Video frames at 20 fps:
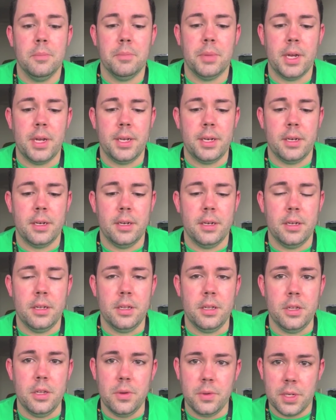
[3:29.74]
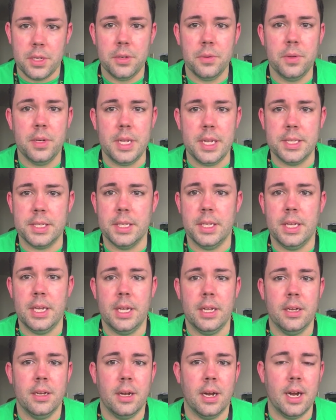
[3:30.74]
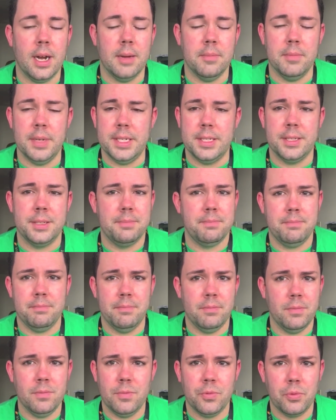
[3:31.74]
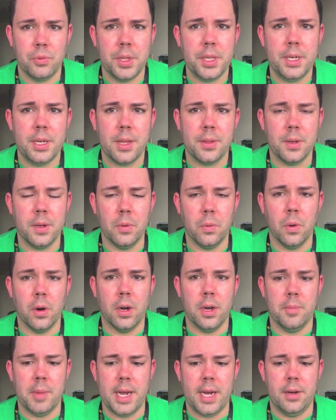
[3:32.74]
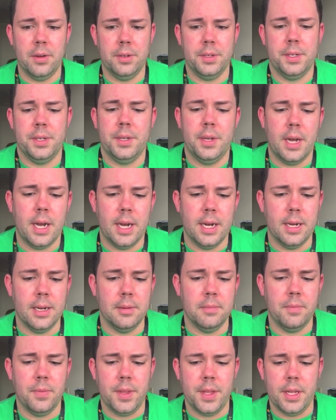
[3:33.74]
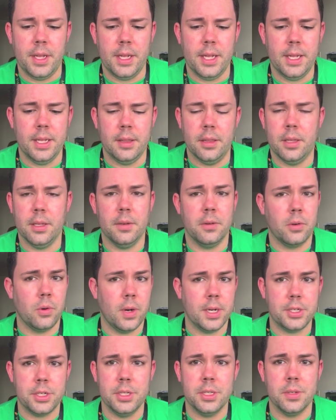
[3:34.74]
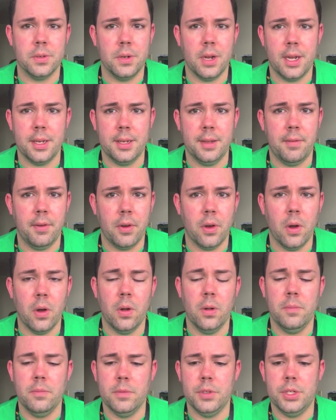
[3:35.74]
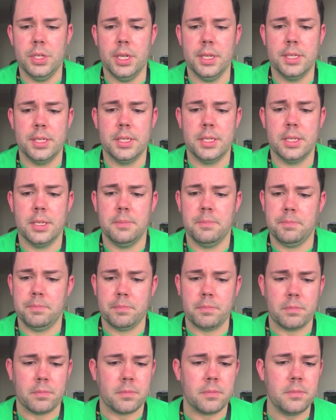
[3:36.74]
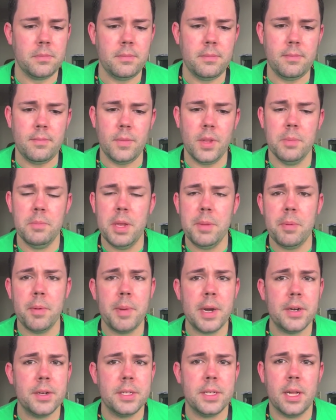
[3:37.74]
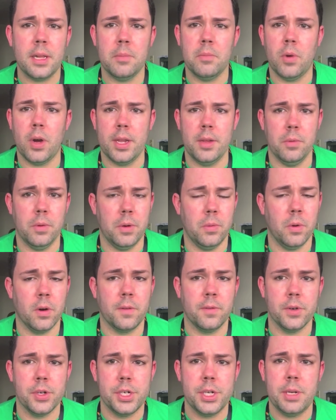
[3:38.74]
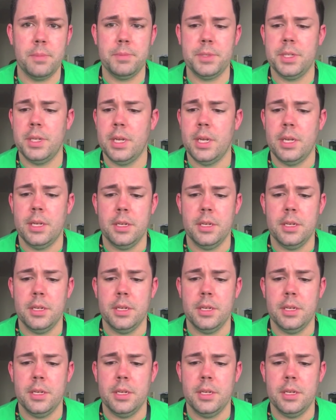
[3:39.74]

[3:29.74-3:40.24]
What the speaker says: But you can do it easily. It's really nothing to worry about. The questions are not difficult. Just be prepared to tell them why you want to work for Shipt.